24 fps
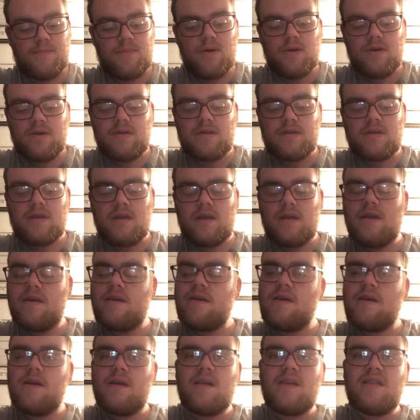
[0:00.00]
booked
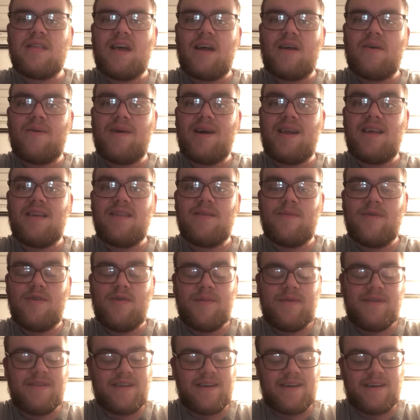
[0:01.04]
that well at the
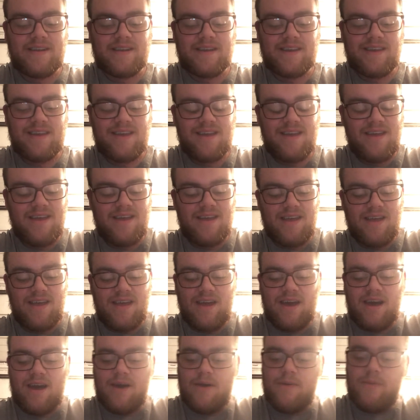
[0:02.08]
moment, are
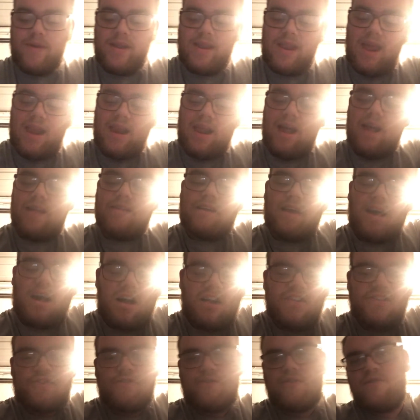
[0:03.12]
they? We then had
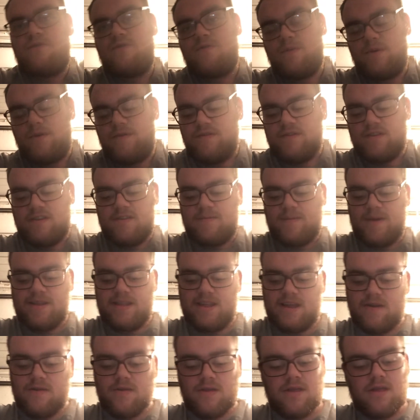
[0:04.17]
R-Truth moving to
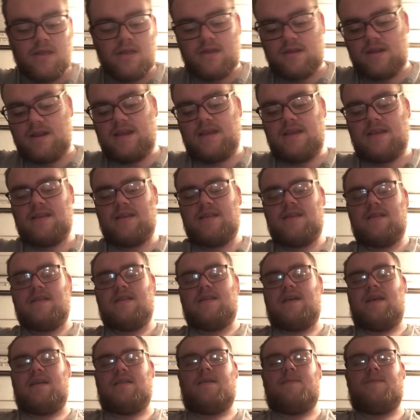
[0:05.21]
SmackDown. The least
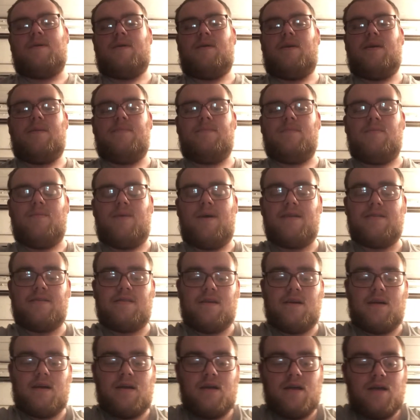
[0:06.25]
said about him, the
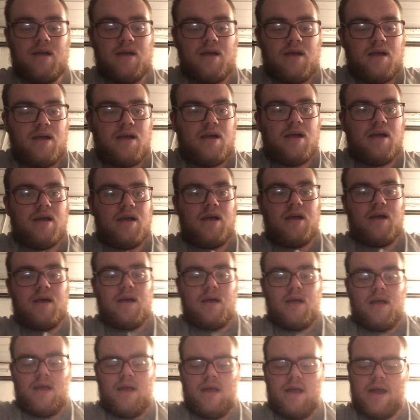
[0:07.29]
better.
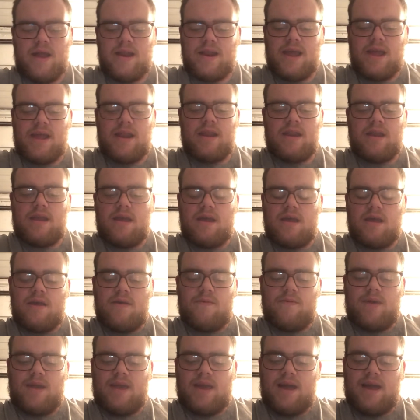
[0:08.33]
And then
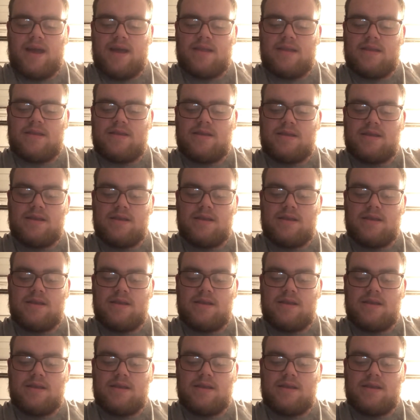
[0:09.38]
we had...